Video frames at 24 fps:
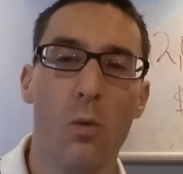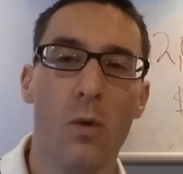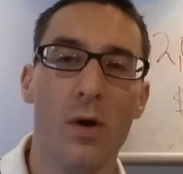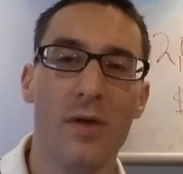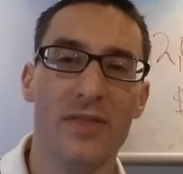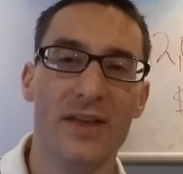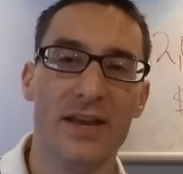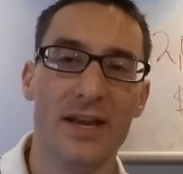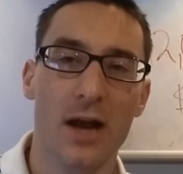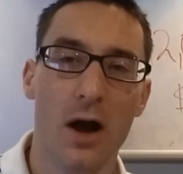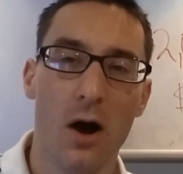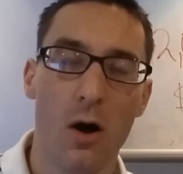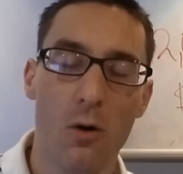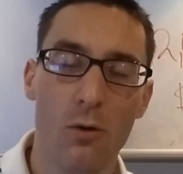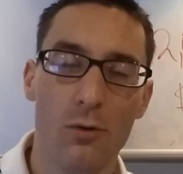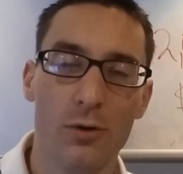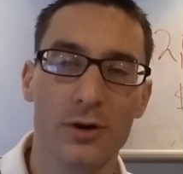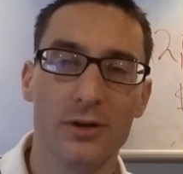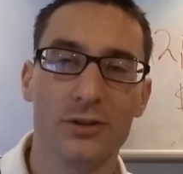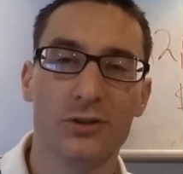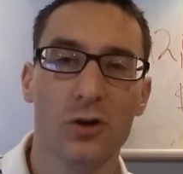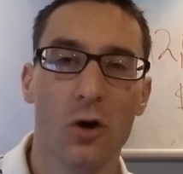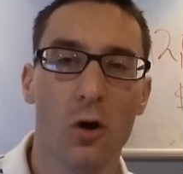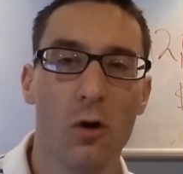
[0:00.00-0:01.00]
what the
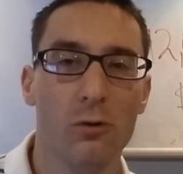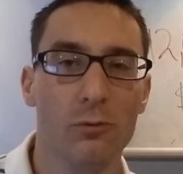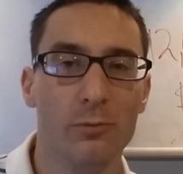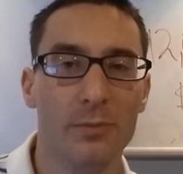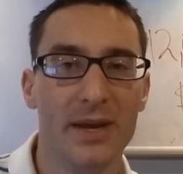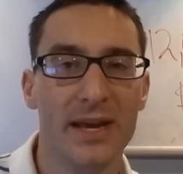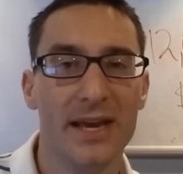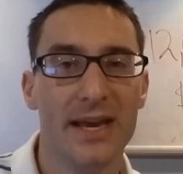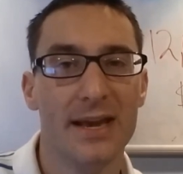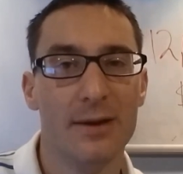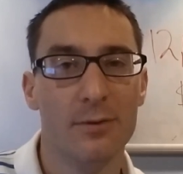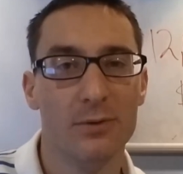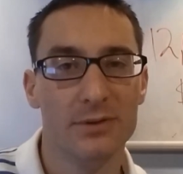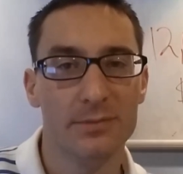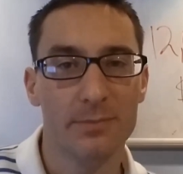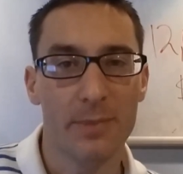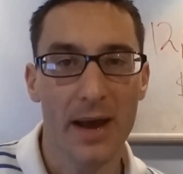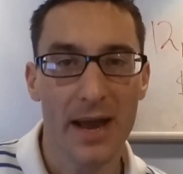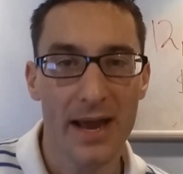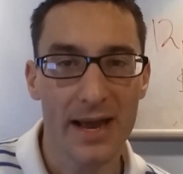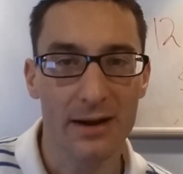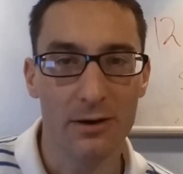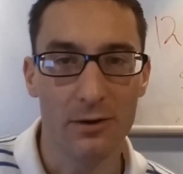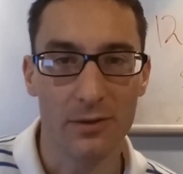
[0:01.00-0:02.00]
owner told me he was
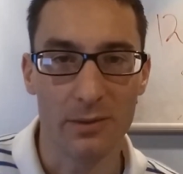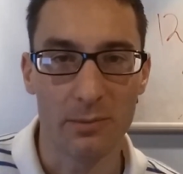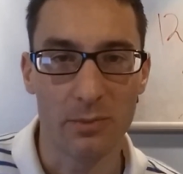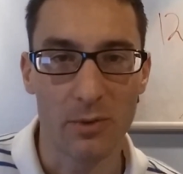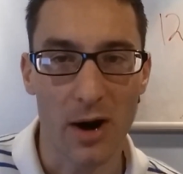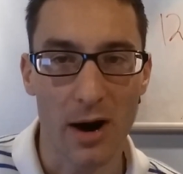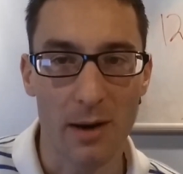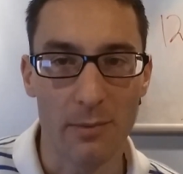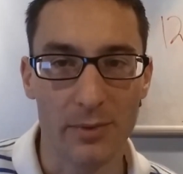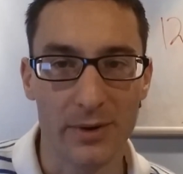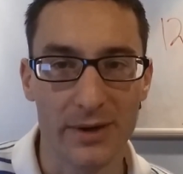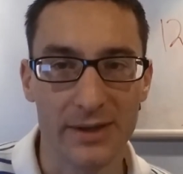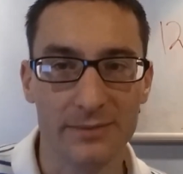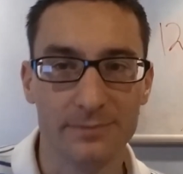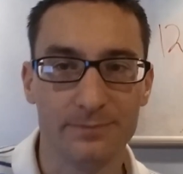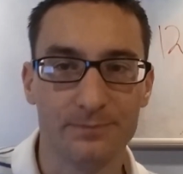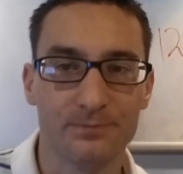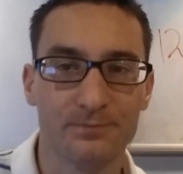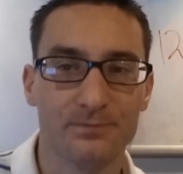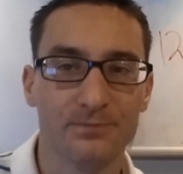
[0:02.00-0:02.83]
paying on the property.